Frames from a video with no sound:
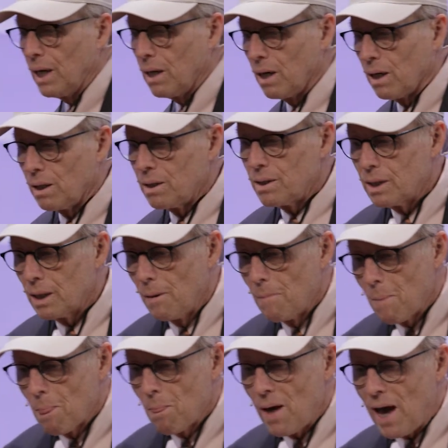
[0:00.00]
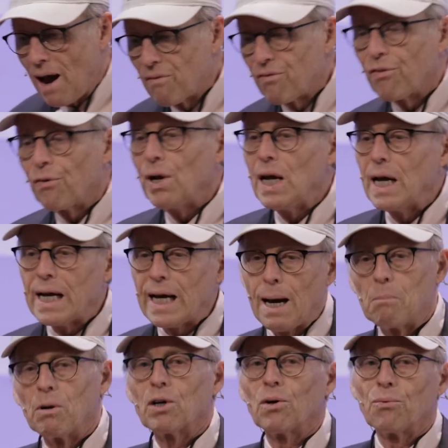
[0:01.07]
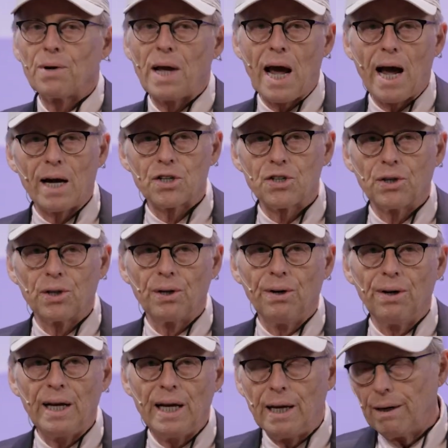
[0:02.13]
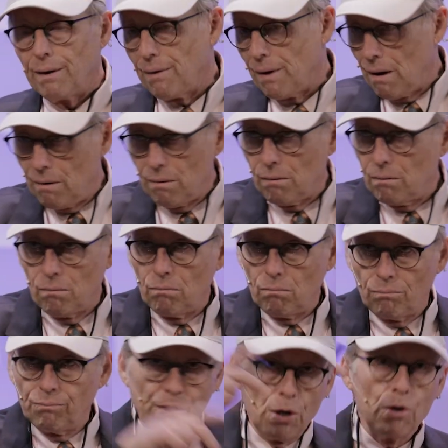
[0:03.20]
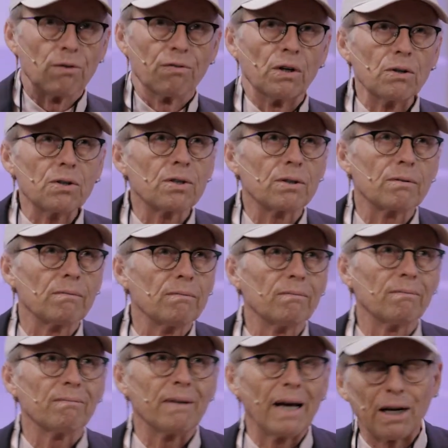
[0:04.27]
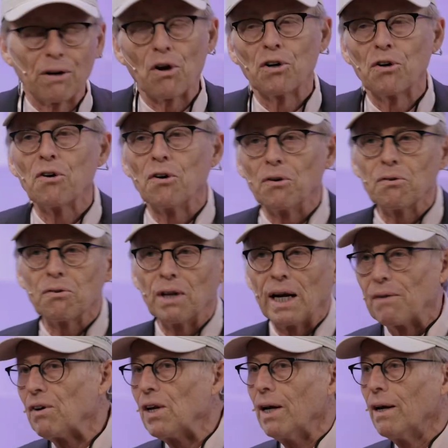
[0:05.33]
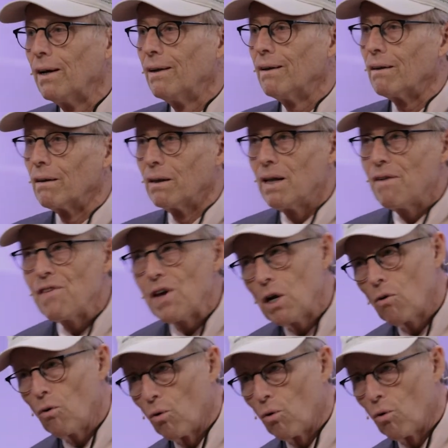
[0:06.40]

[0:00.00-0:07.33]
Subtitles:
because every chemical reaction in the universe and on Earth, and every living